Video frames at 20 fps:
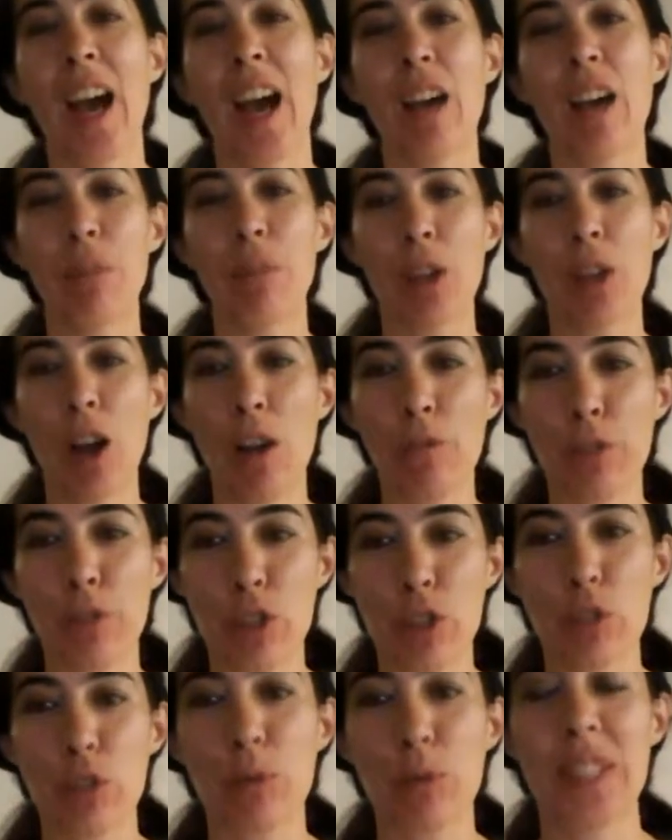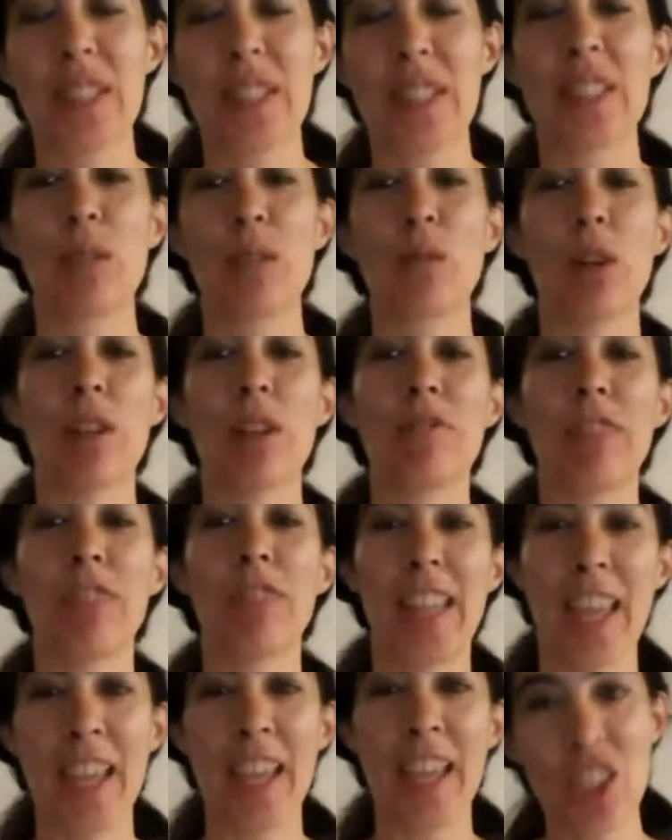I've been off for 2 weeks because I went on
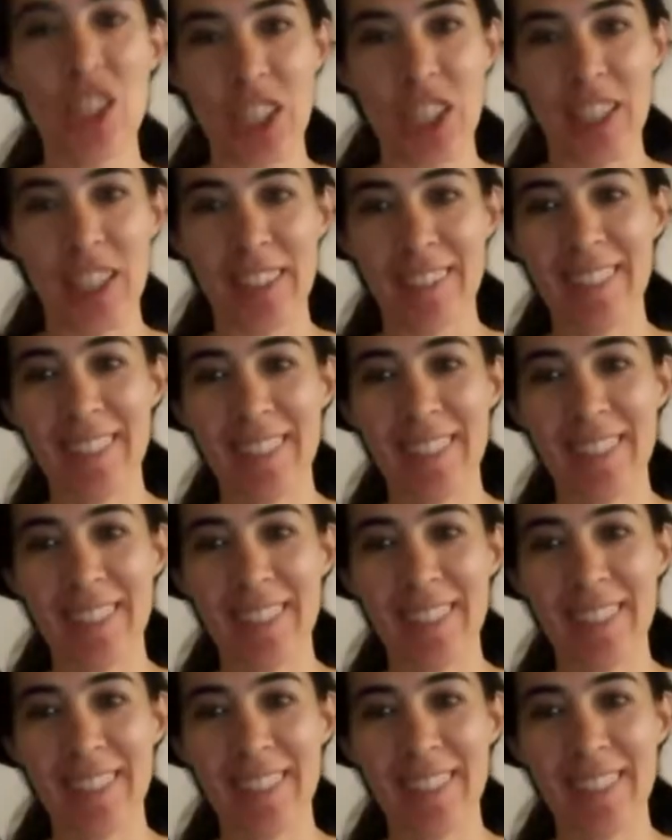vacation.